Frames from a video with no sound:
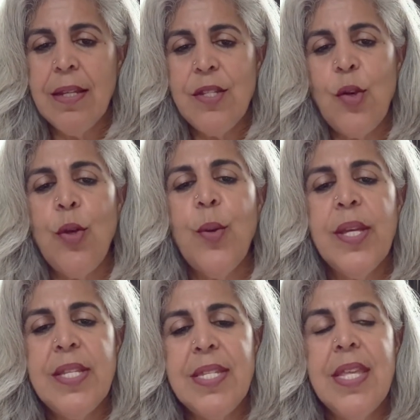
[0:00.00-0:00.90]
So you
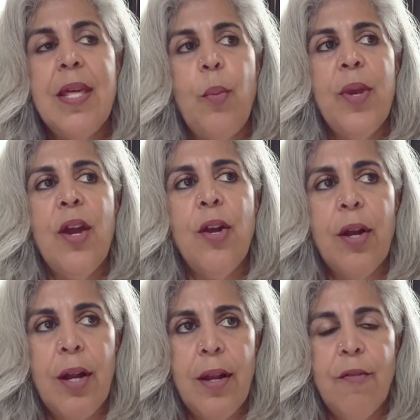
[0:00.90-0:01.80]
can see that we are
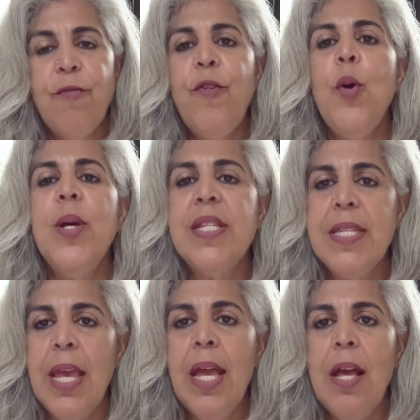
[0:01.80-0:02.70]

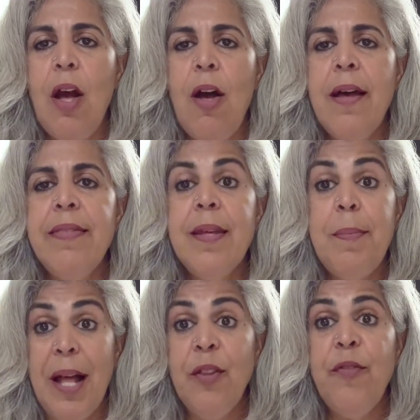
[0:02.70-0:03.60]
focusing on the
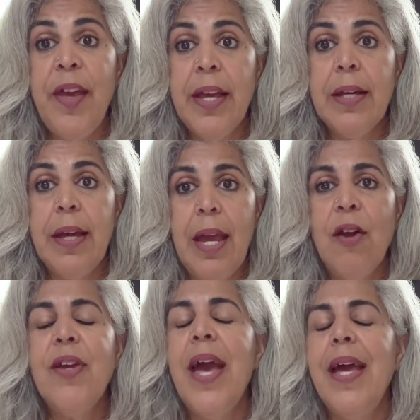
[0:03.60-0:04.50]
pelvic
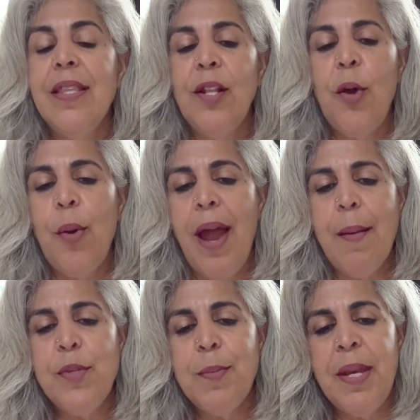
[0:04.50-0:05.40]
area and the lower
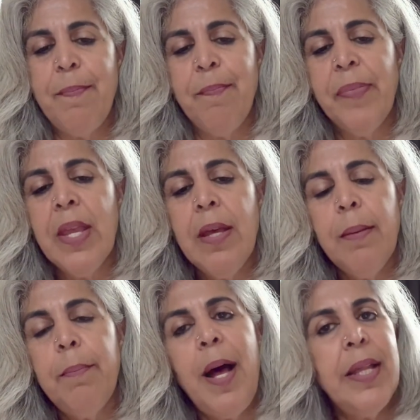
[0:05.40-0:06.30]
abdomen.
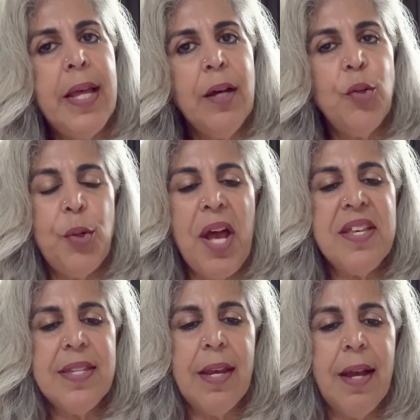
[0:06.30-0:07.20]
Baddha
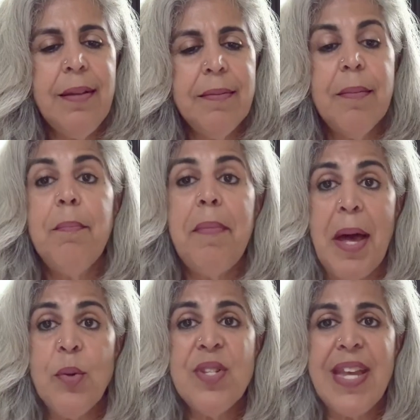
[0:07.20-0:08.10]
Konasana,
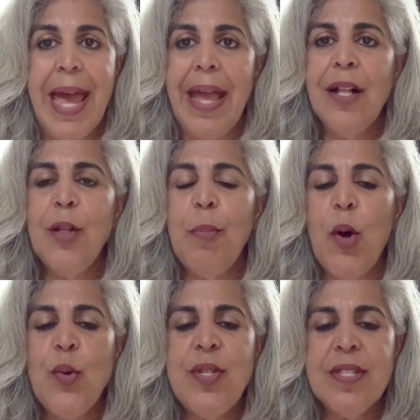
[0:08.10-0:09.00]
bound angle
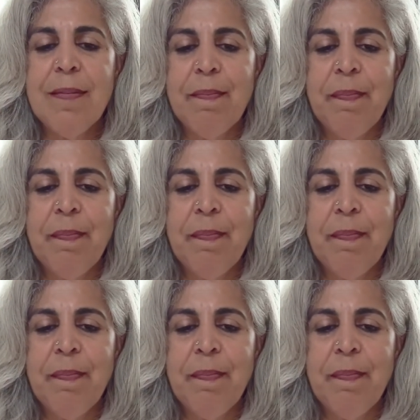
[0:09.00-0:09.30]
pose.